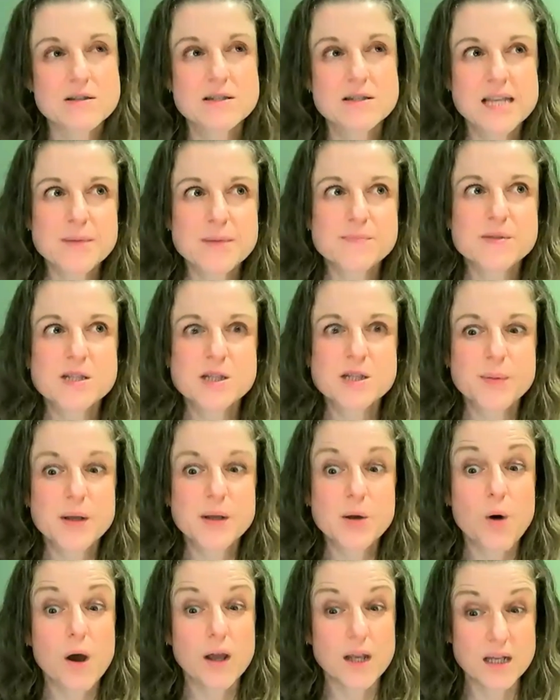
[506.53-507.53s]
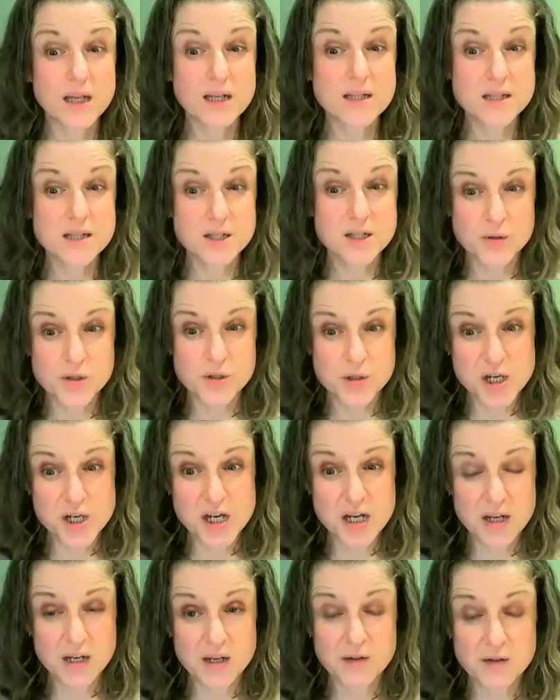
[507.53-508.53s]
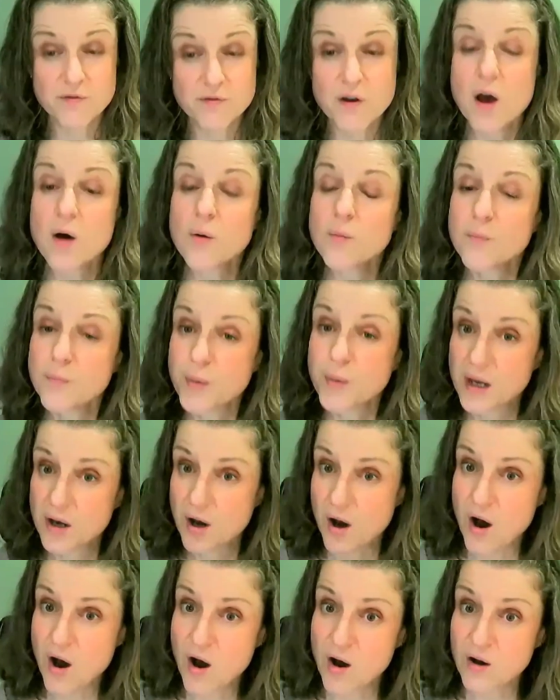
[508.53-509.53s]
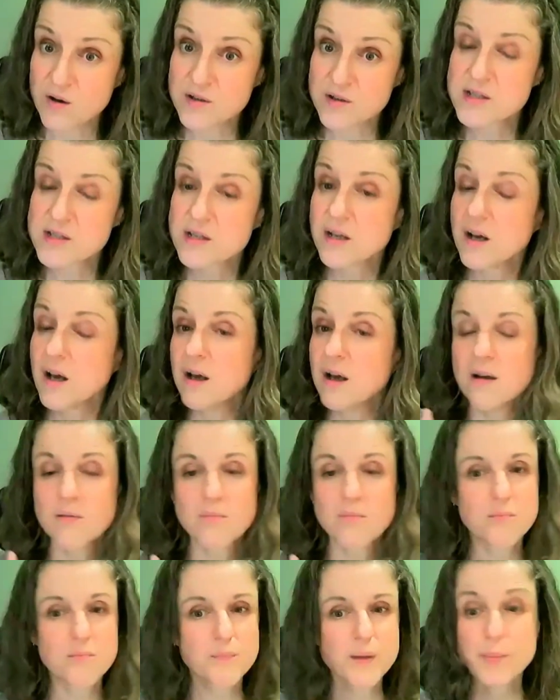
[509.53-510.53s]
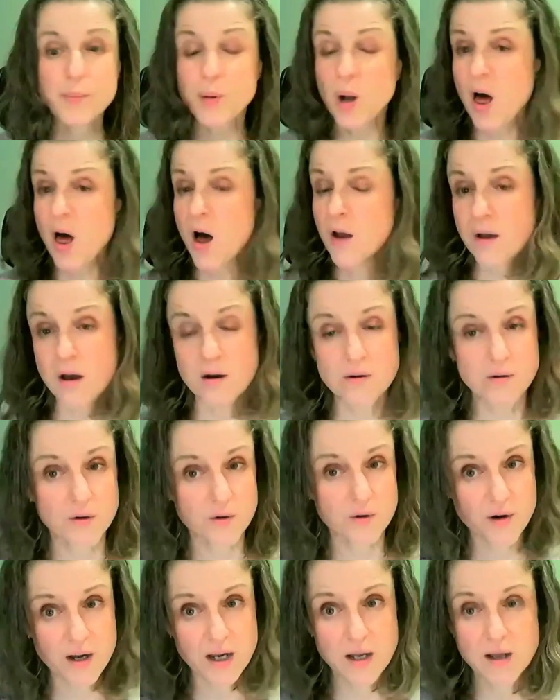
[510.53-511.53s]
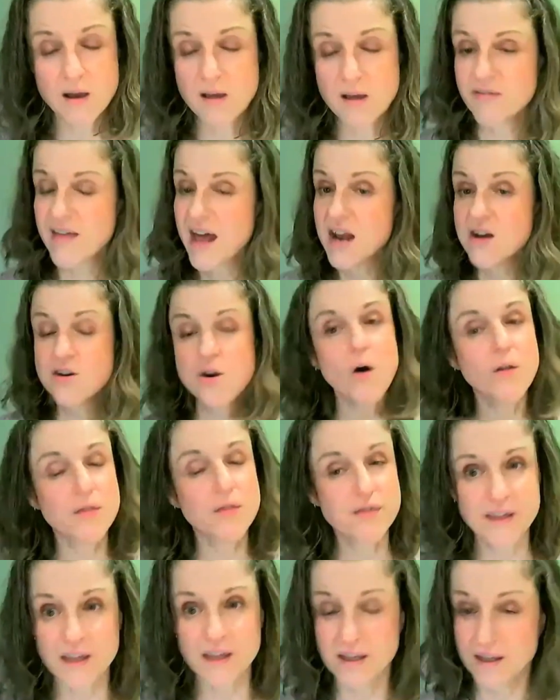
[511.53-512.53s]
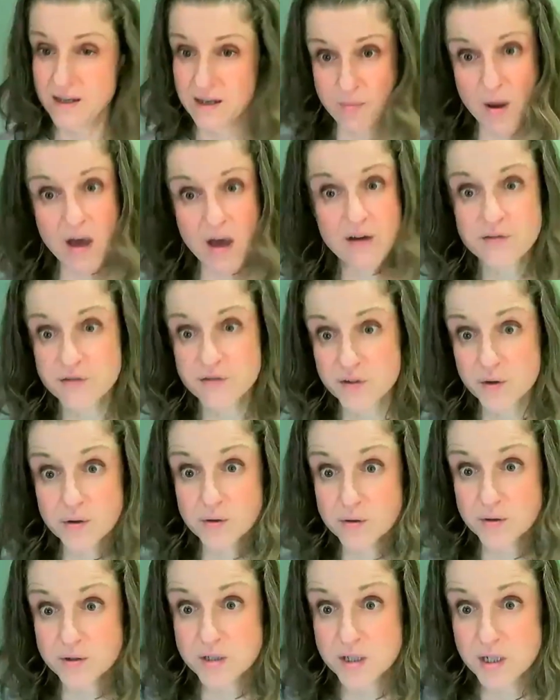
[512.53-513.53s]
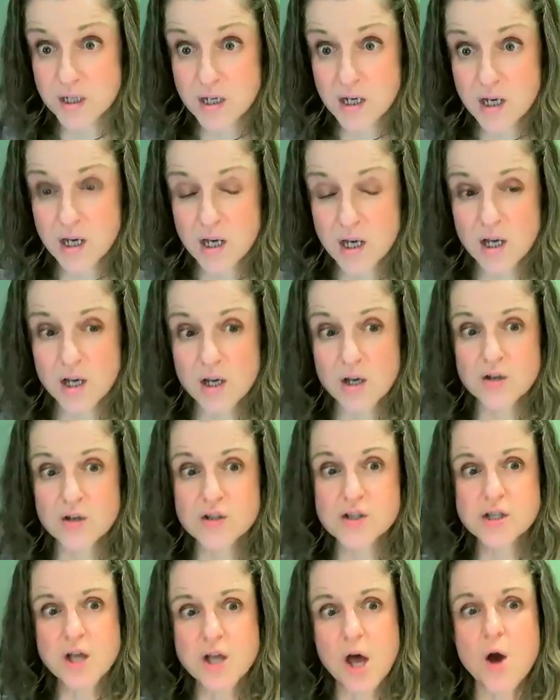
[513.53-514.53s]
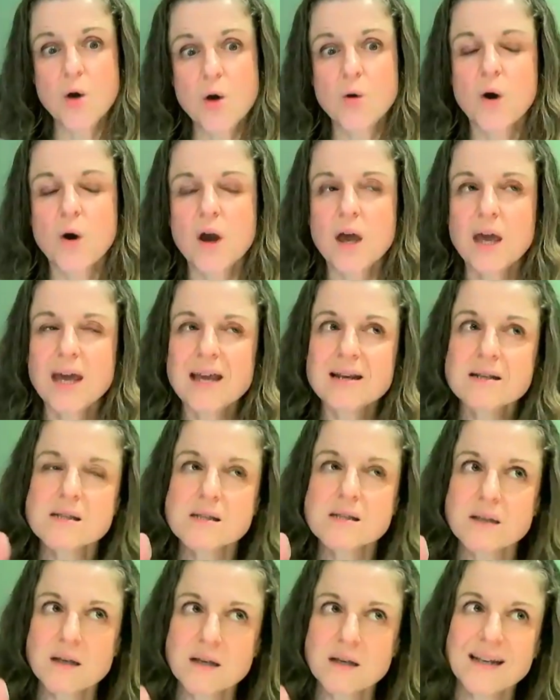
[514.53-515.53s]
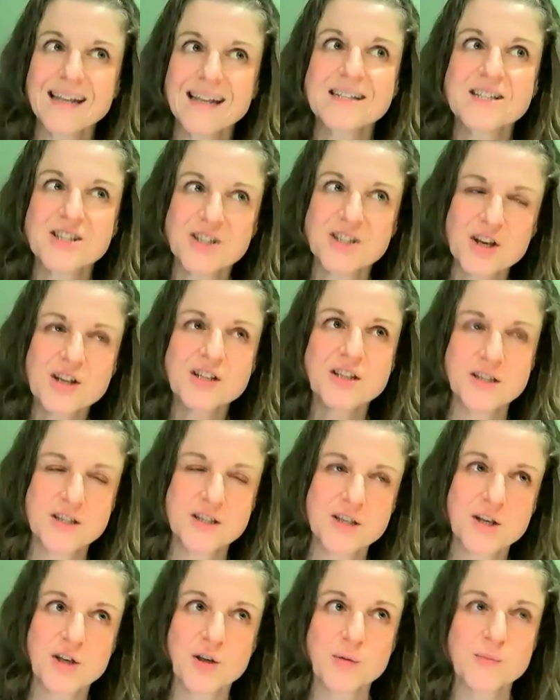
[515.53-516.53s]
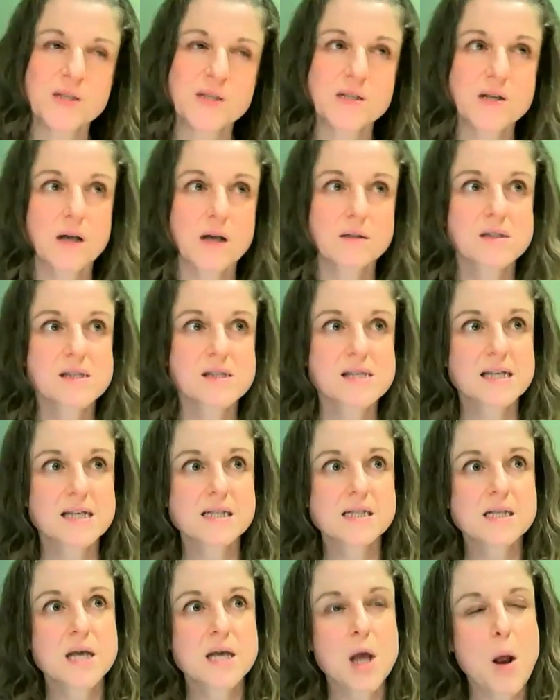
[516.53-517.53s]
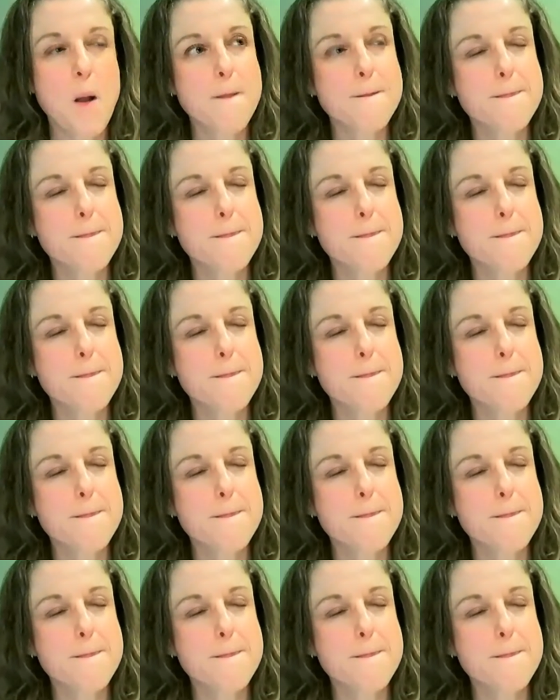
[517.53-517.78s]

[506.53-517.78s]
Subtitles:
seems to be quite easy to achieve because people aren't hungry. They're not thinking about food. So in certain circumstances,